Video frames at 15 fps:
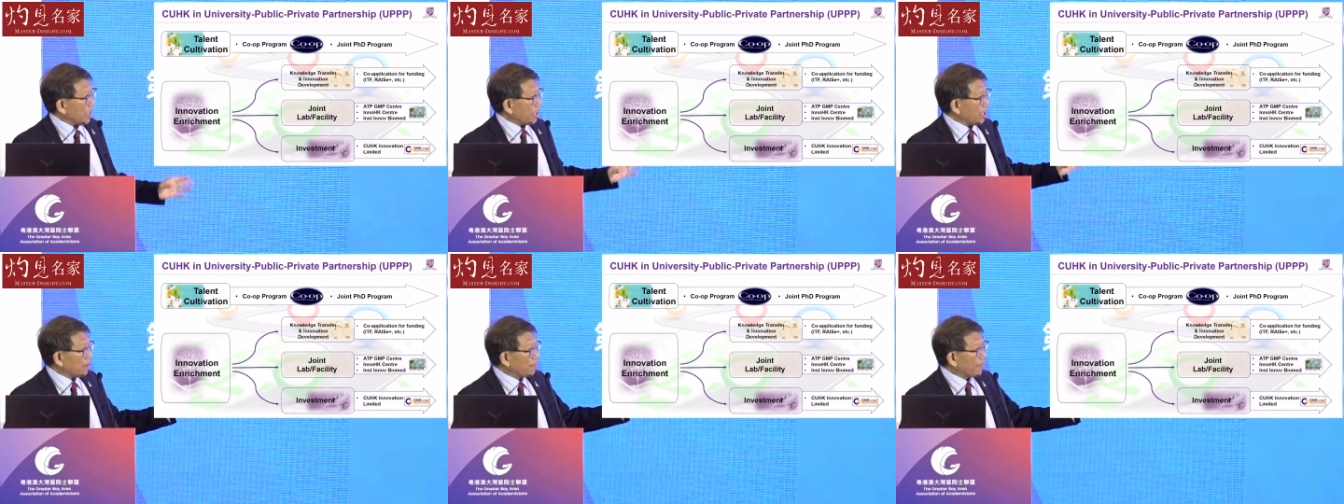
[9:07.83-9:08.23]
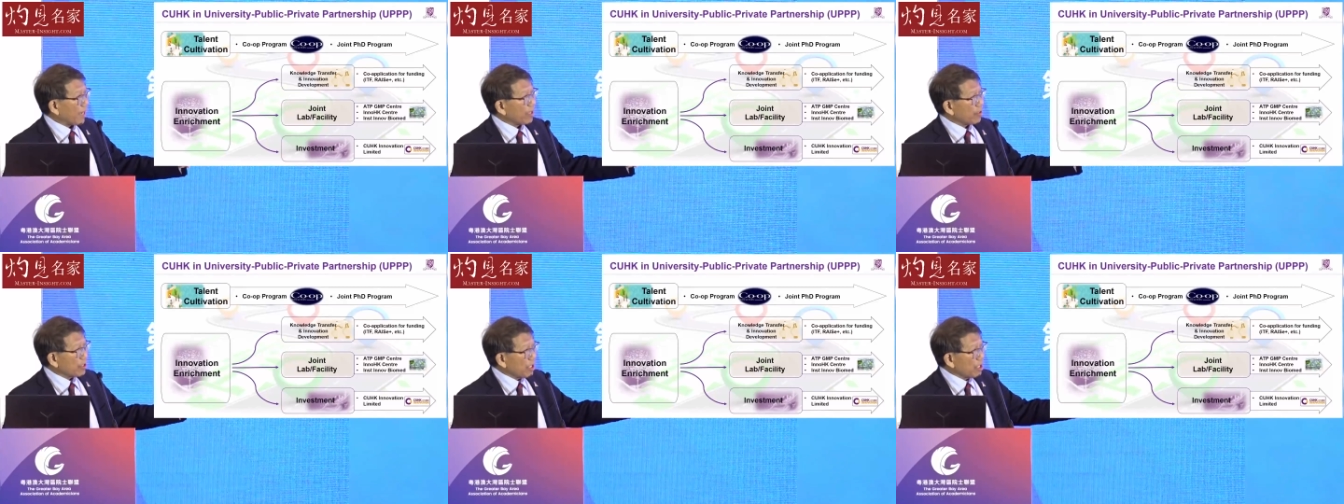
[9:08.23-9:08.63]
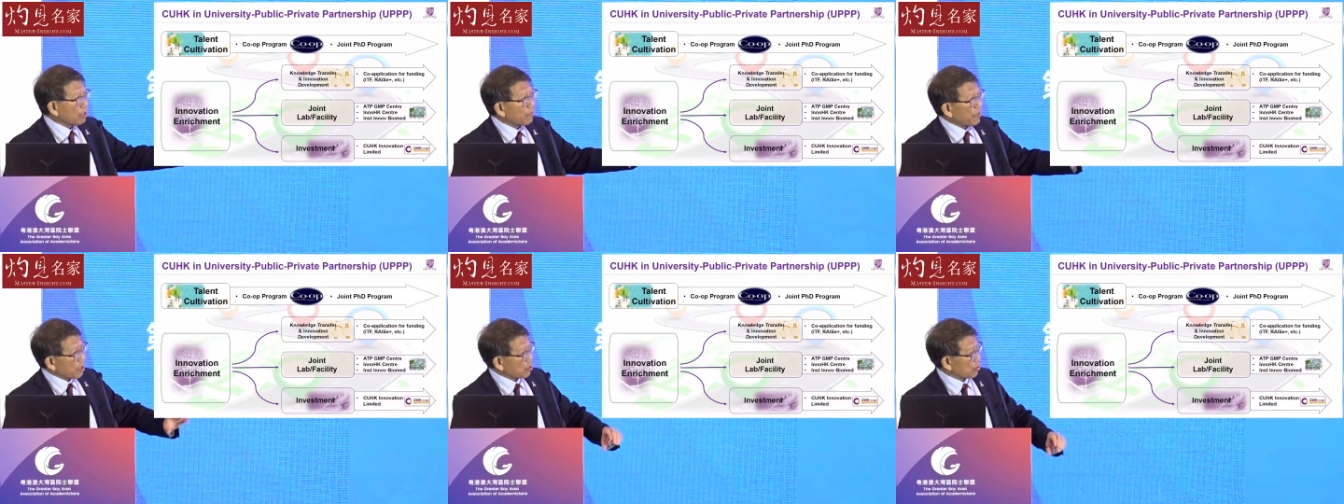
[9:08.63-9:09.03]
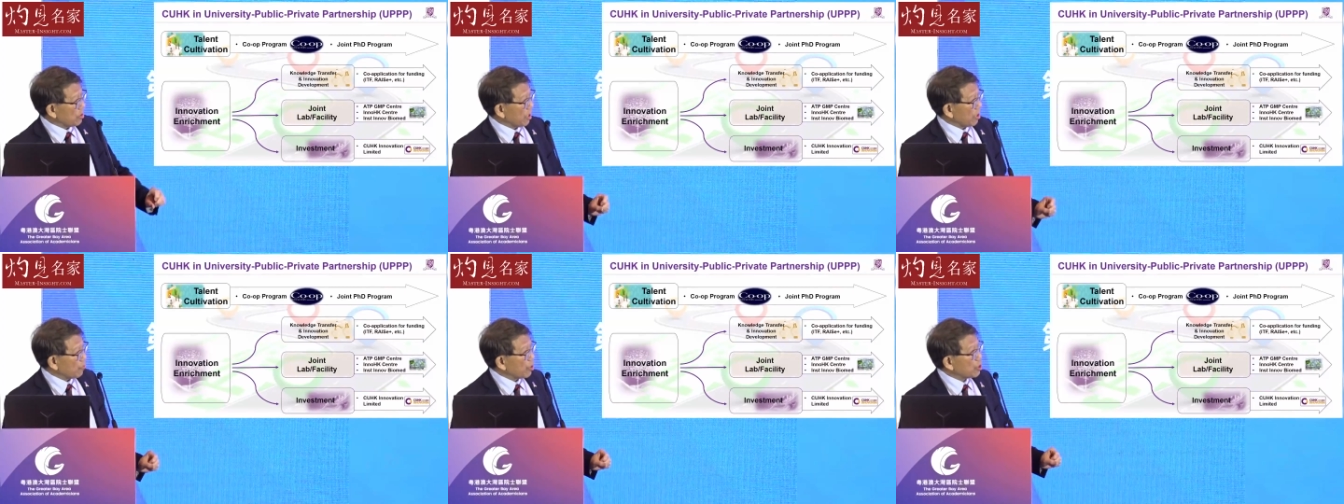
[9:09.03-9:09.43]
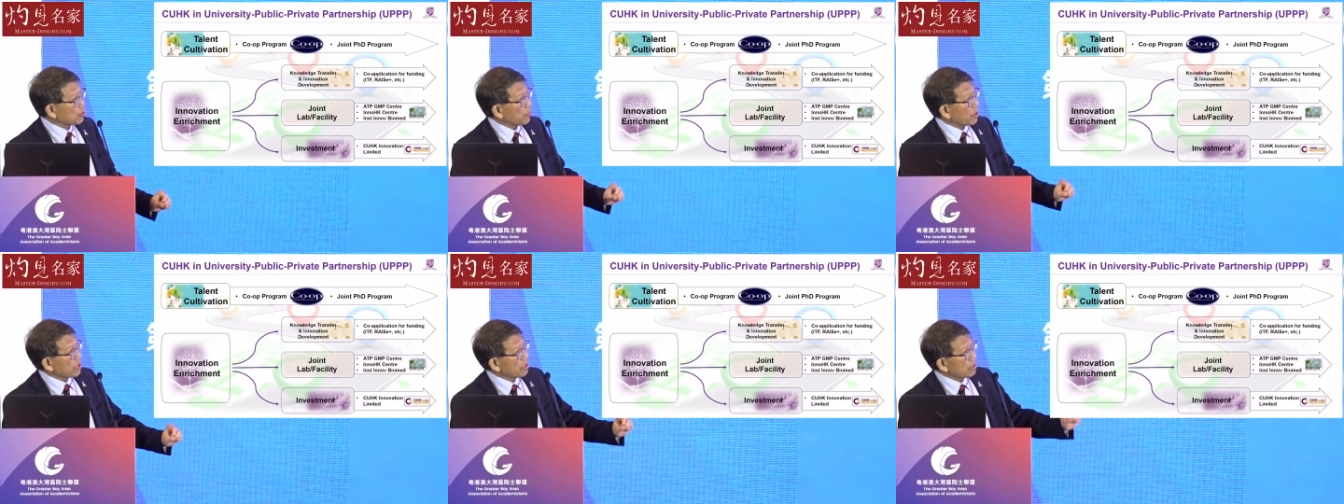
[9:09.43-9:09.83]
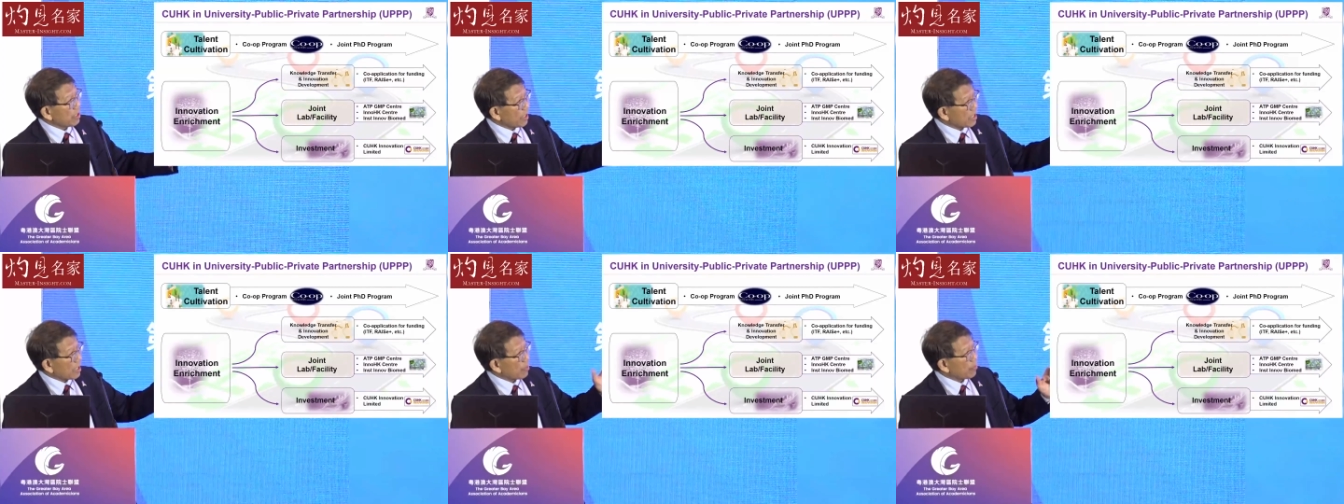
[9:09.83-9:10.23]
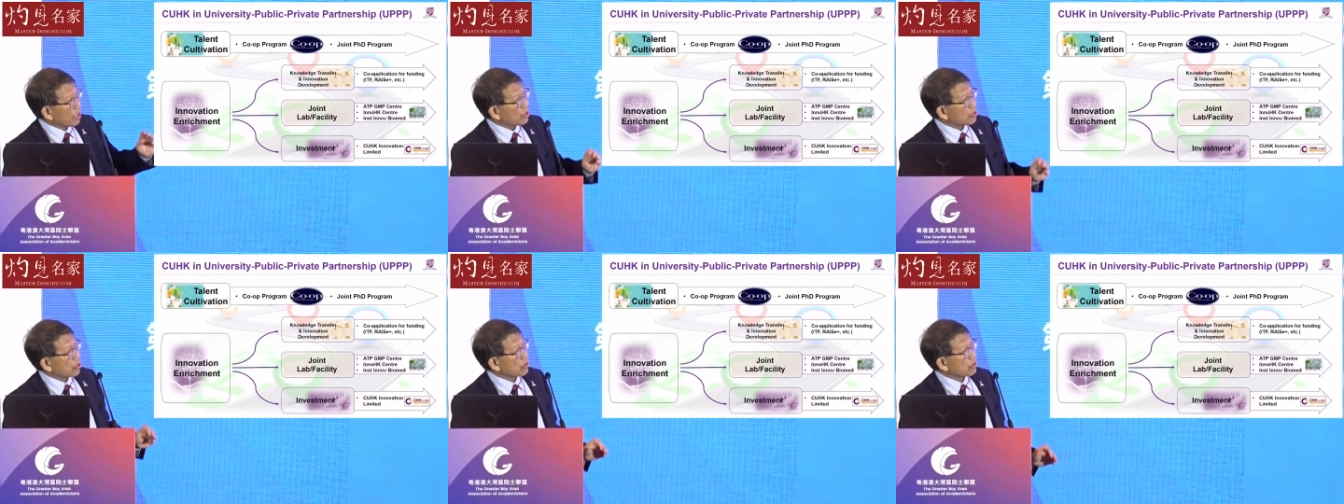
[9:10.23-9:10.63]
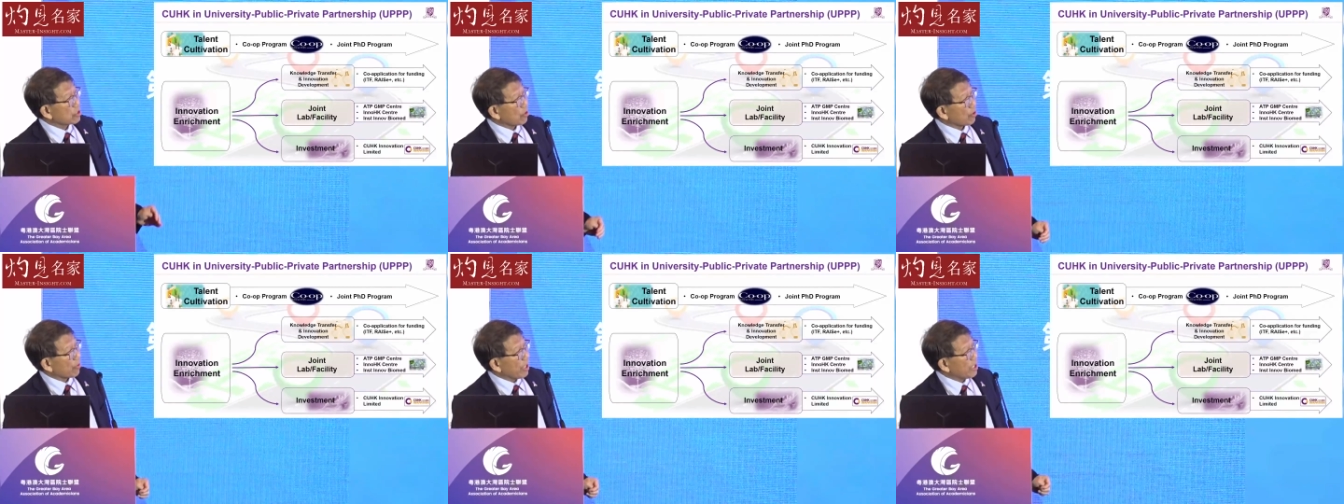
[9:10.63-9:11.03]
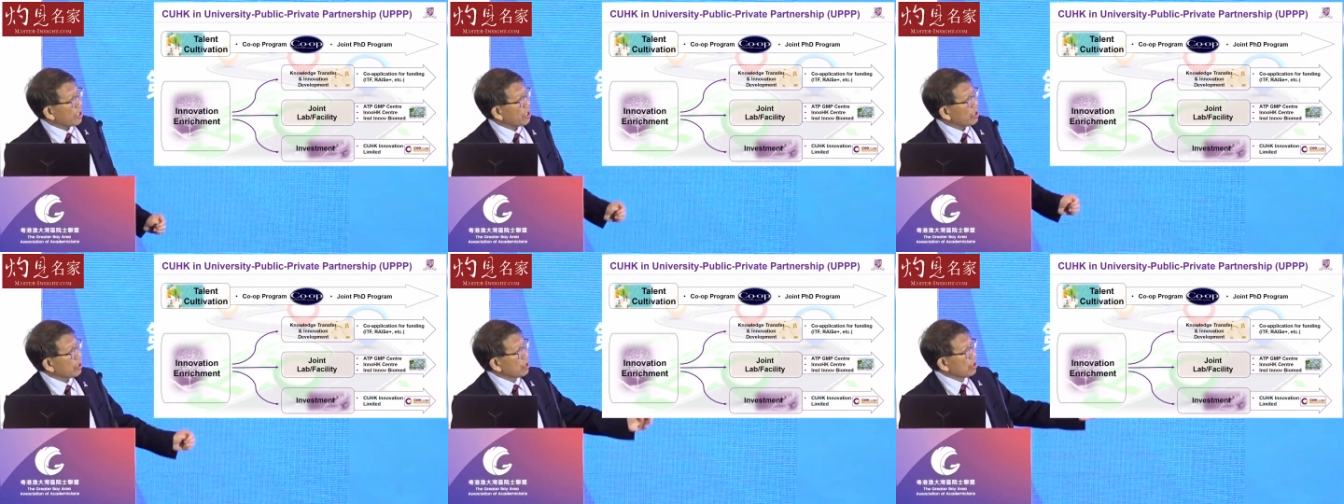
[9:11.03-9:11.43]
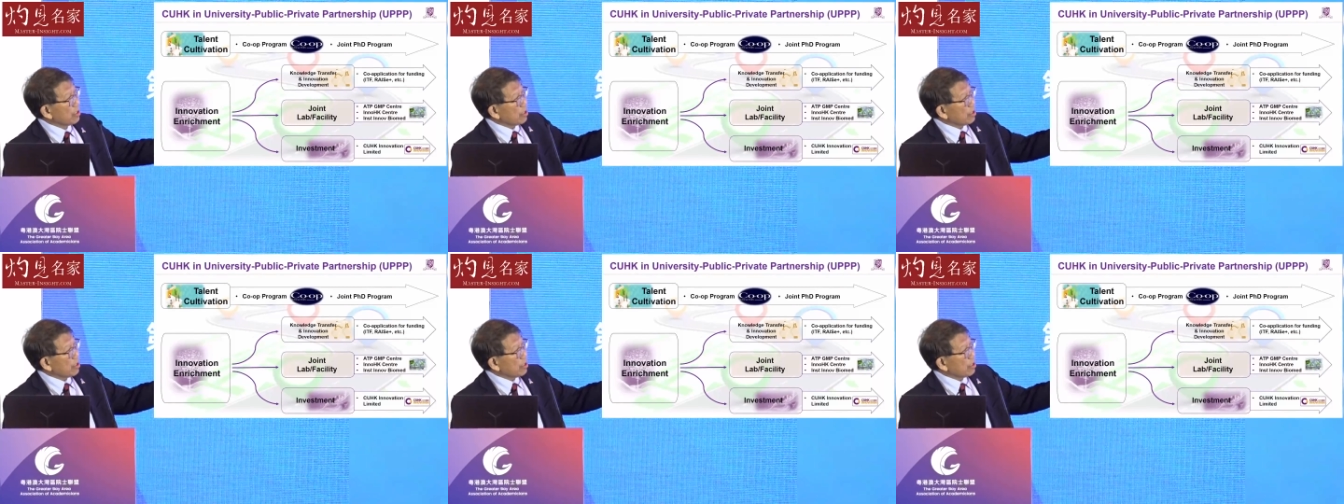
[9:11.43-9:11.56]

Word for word: And then finally, innovation enrichment, I mentioned already,